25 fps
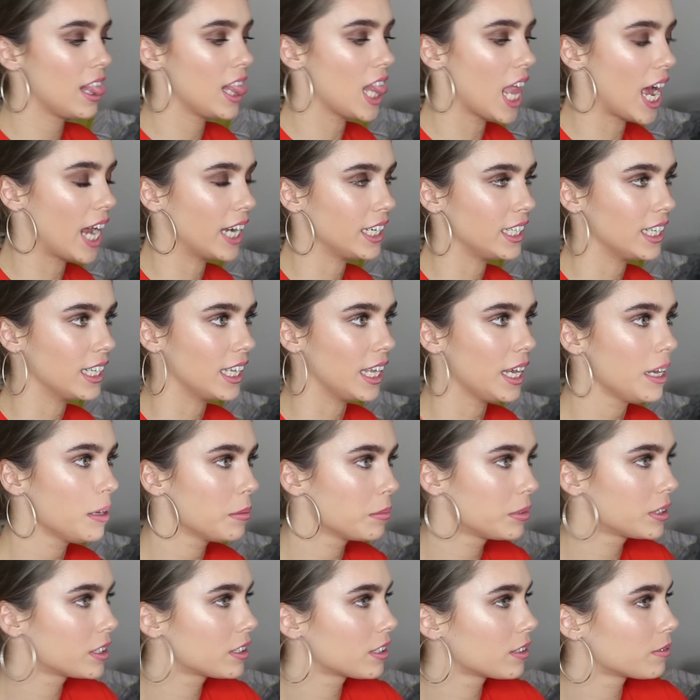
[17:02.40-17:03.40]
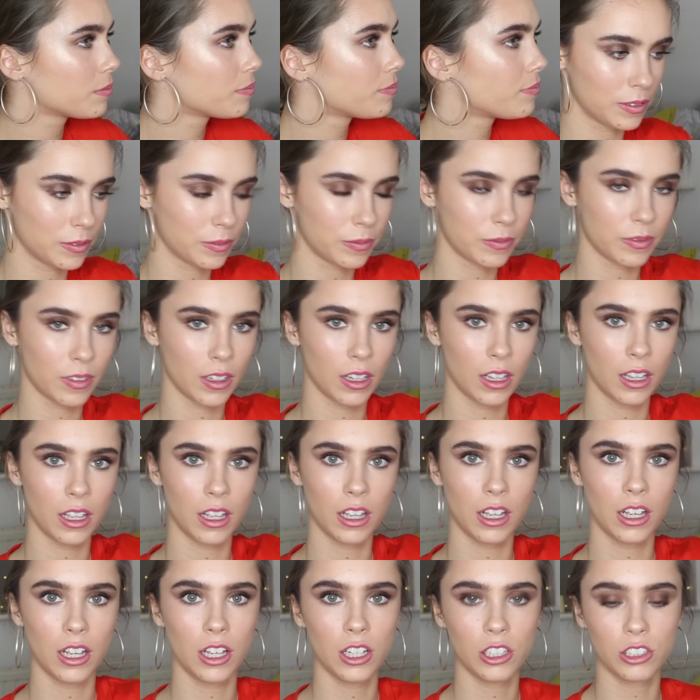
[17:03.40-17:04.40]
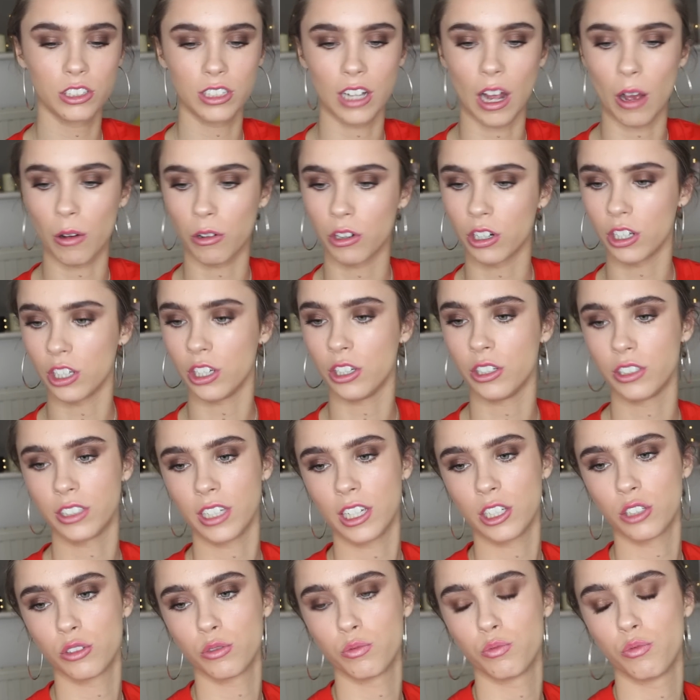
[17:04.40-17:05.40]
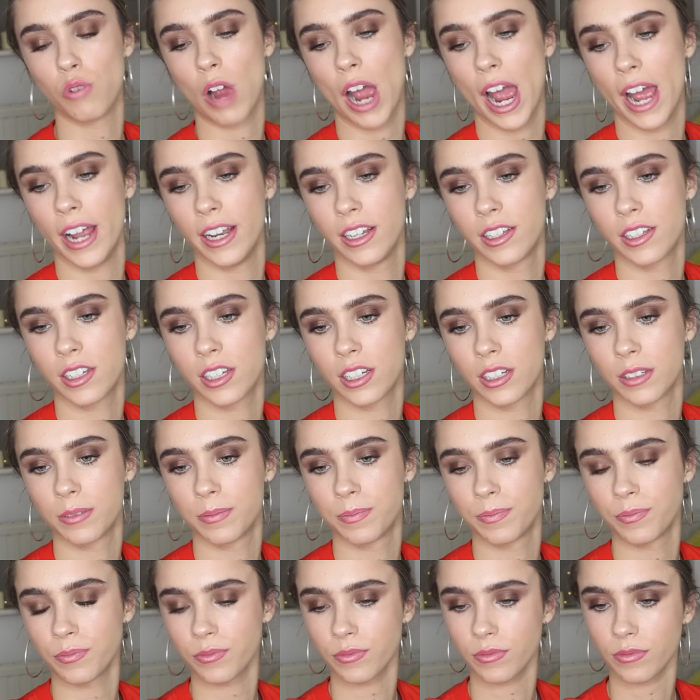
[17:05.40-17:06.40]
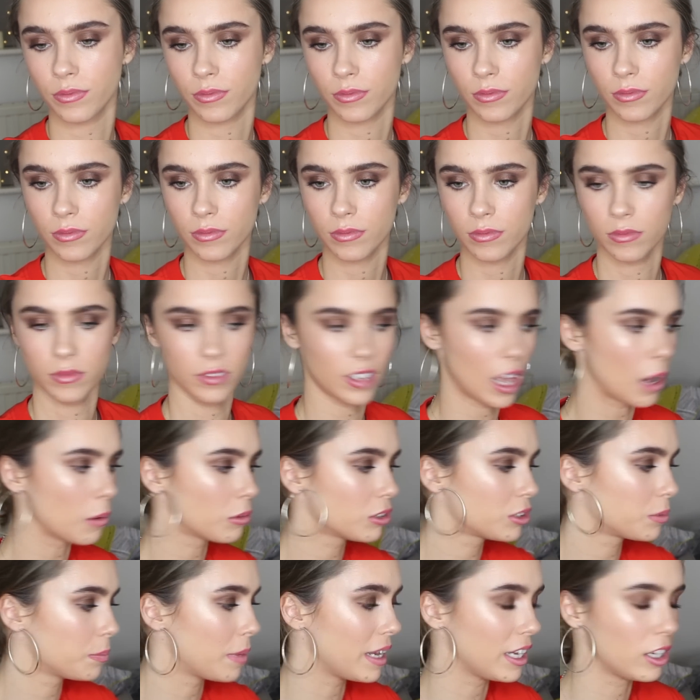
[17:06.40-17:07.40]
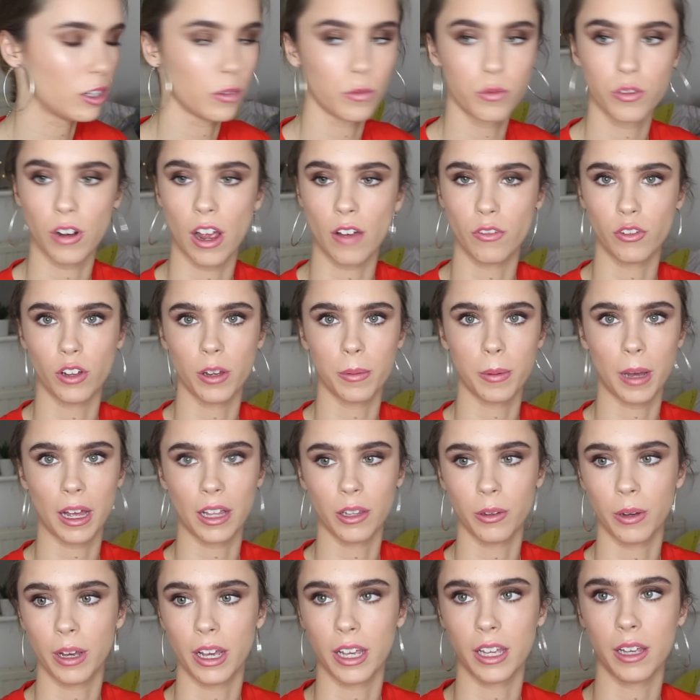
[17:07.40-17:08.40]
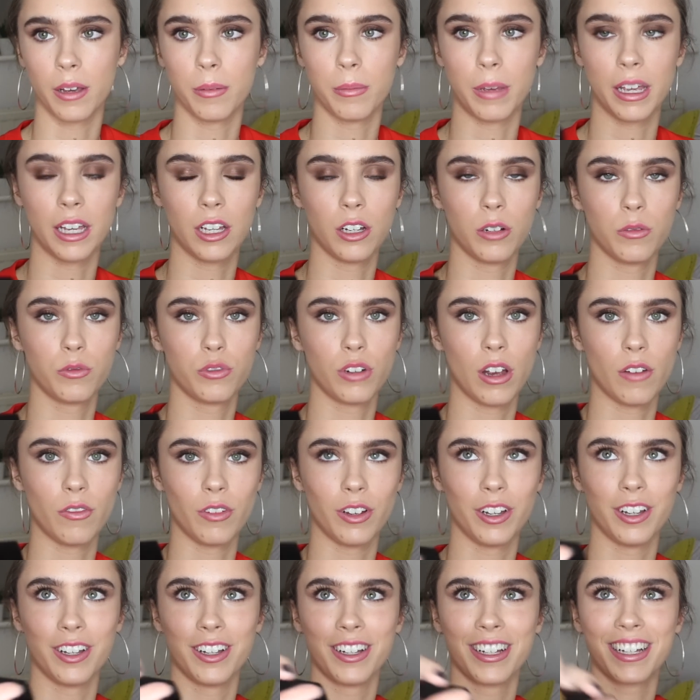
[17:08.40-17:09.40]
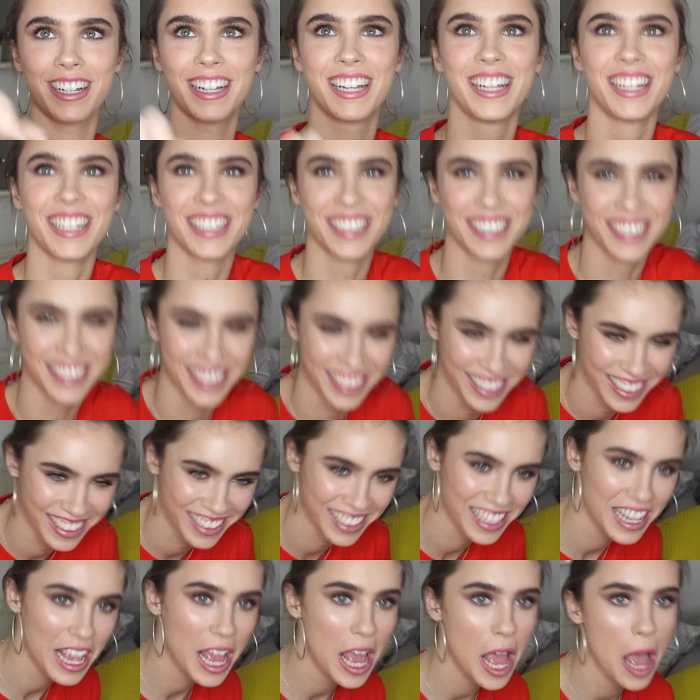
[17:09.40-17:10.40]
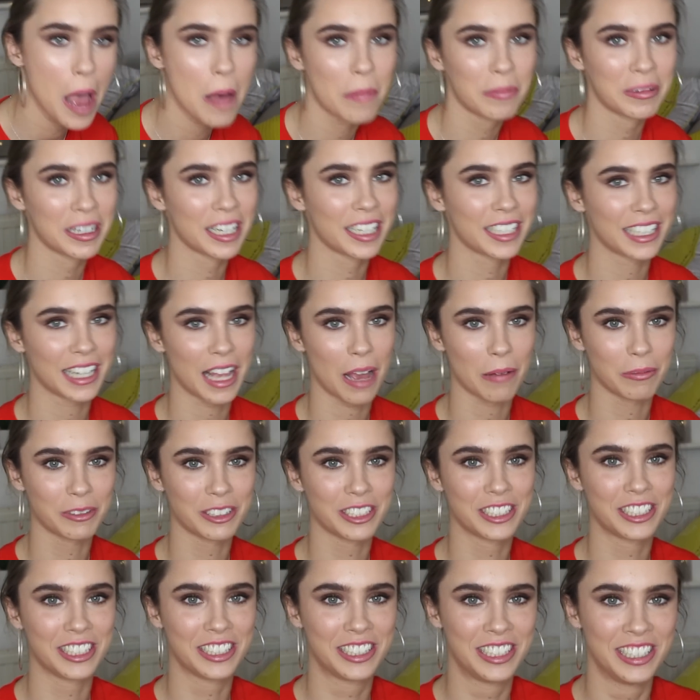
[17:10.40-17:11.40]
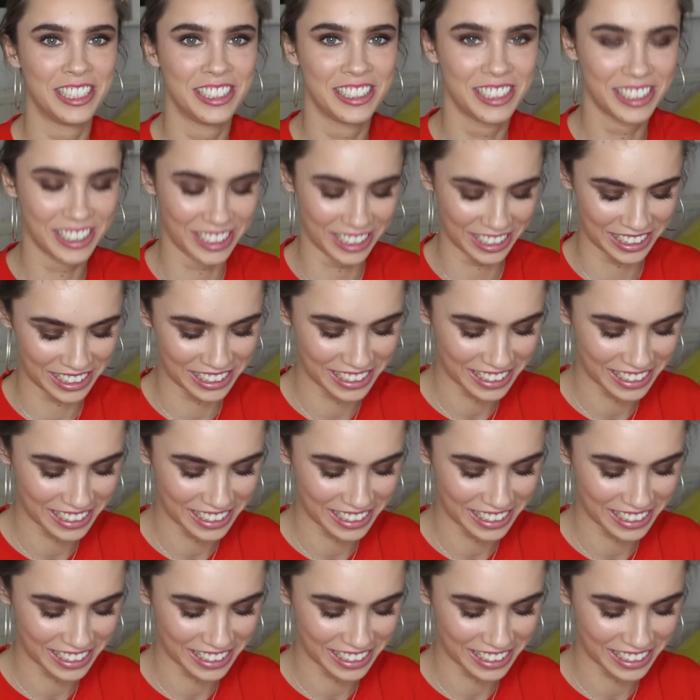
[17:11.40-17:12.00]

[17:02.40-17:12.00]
line your lips. So now I'm going to use this red, that was Makeup Forever by the way, Makeup Forever. What a glamorous assistant.